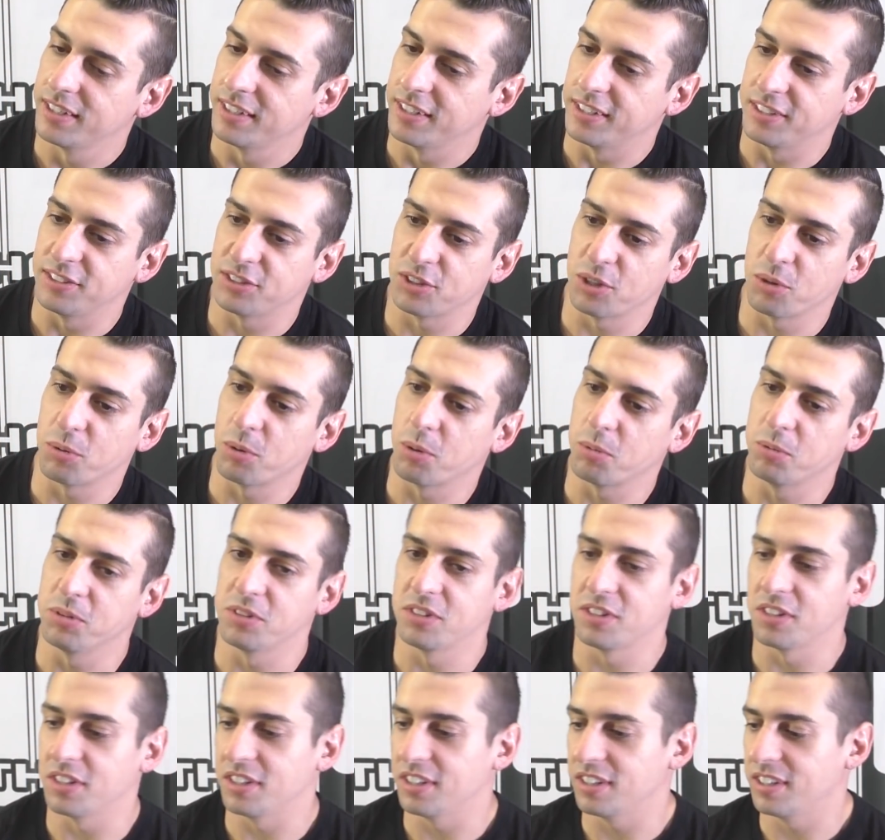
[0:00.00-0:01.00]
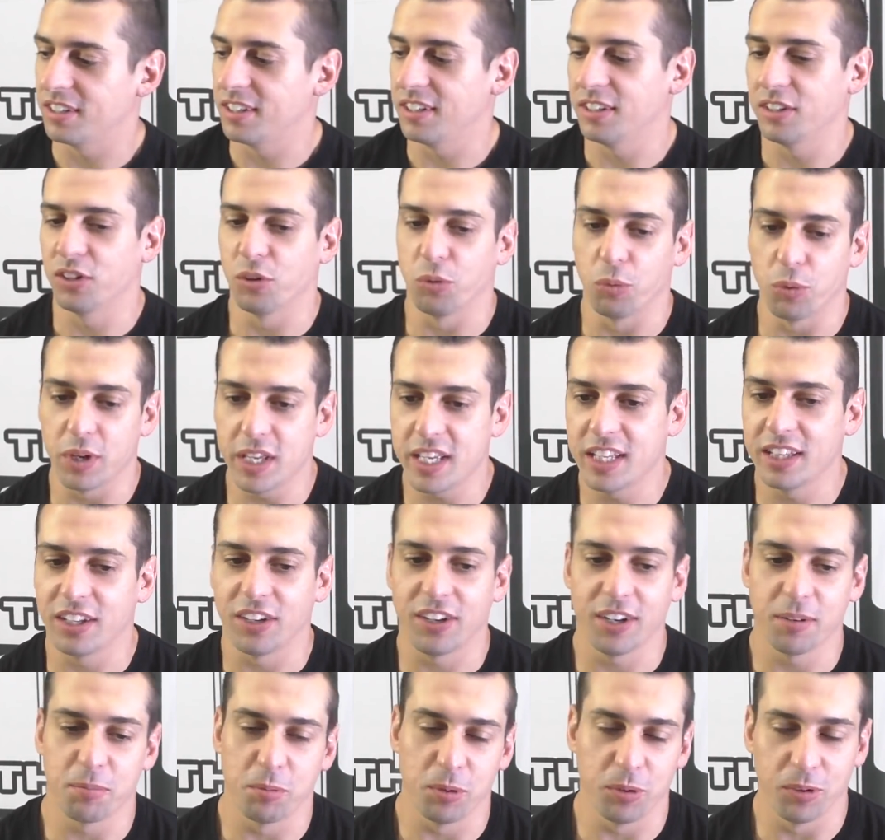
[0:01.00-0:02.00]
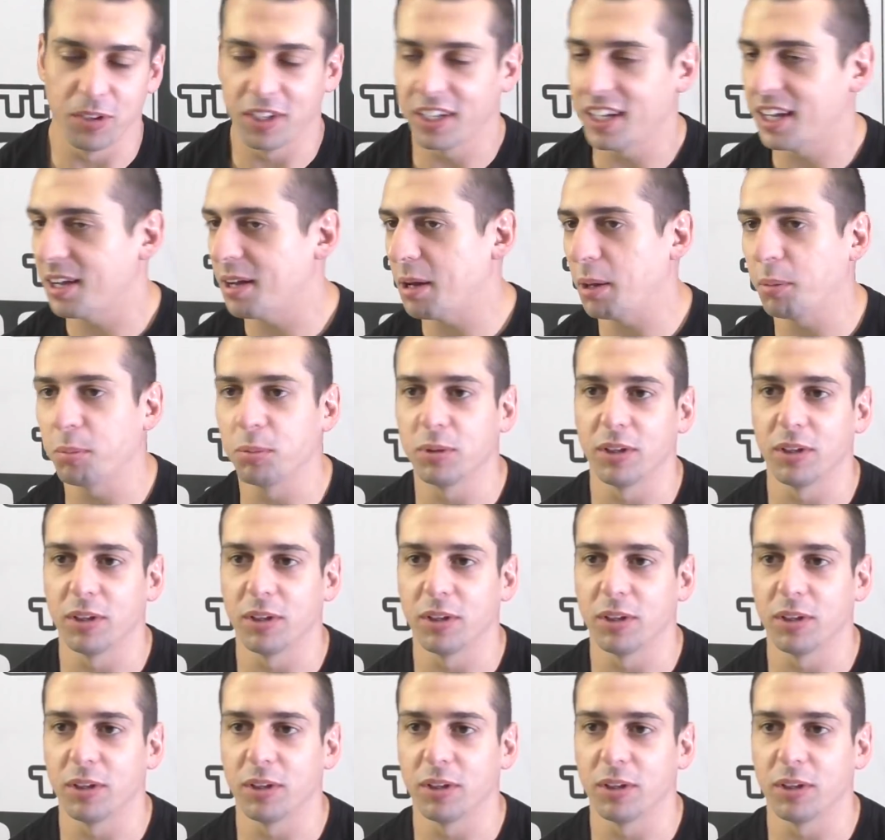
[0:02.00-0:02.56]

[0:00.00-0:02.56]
And so what was the week like building up?